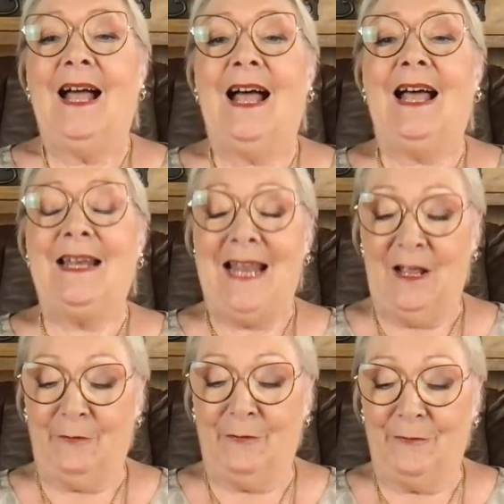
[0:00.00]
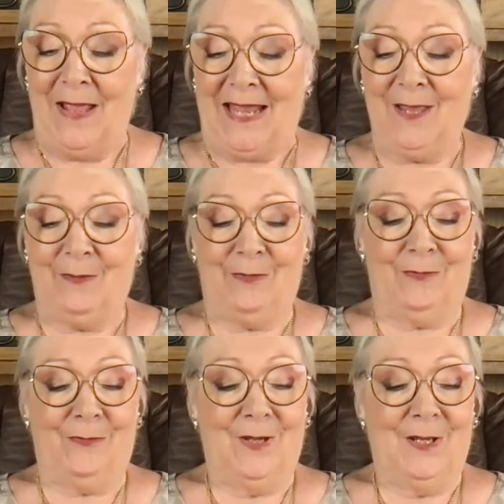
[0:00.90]
And let faith
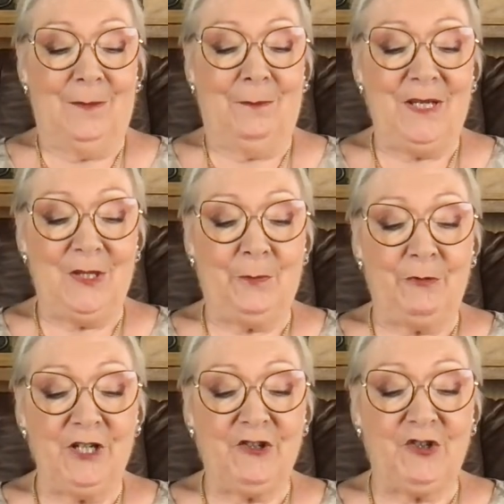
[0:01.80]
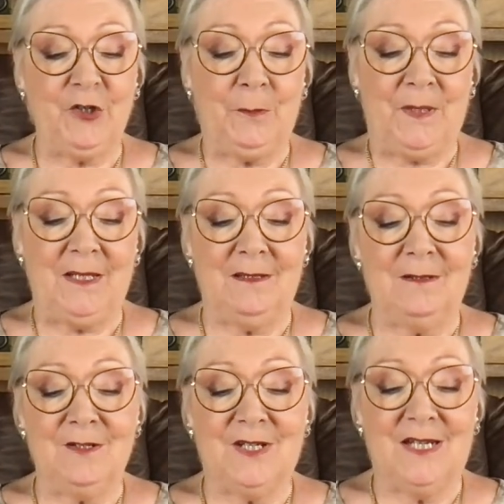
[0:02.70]
be the bridge you
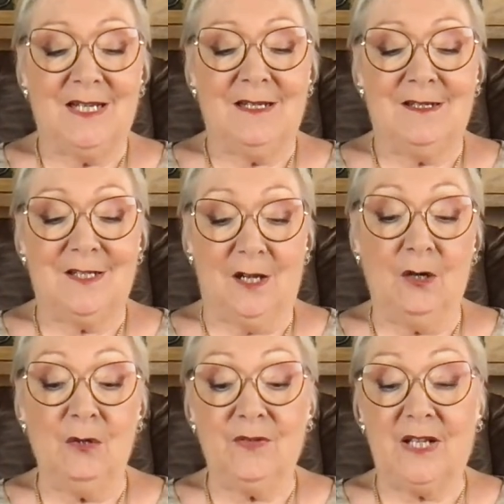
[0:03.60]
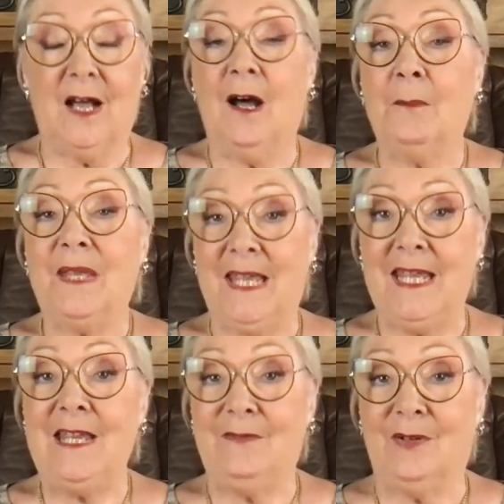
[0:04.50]
build to overcome
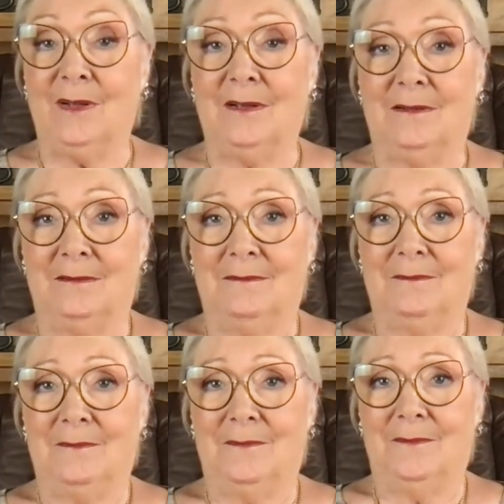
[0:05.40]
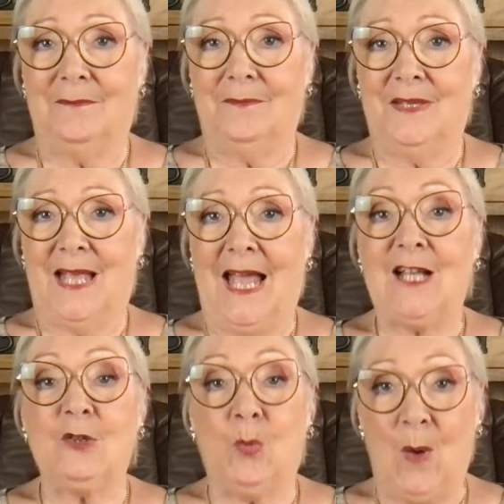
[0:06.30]
evil
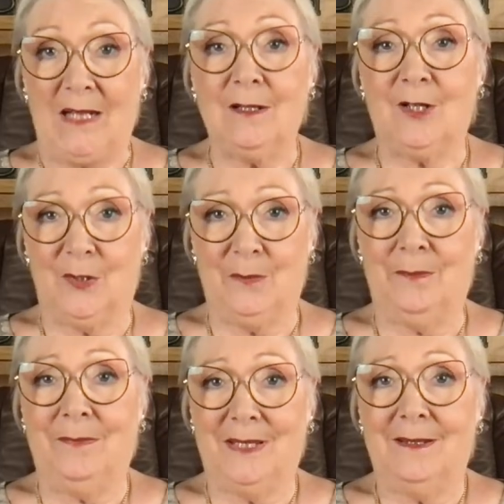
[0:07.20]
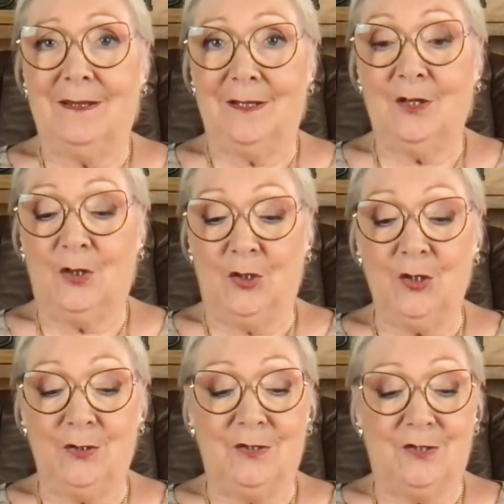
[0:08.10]
and welcome
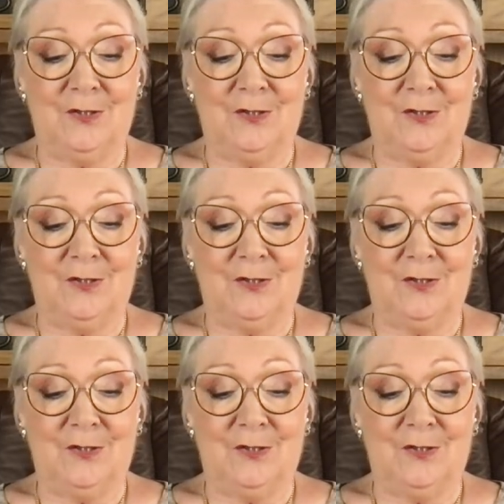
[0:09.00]
good.